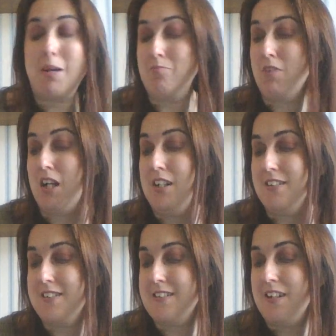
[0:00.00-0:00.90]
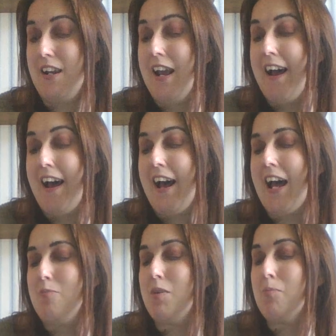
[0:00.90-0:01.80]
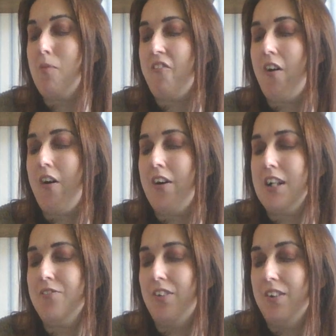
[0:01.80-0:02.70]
Emirates and um, number five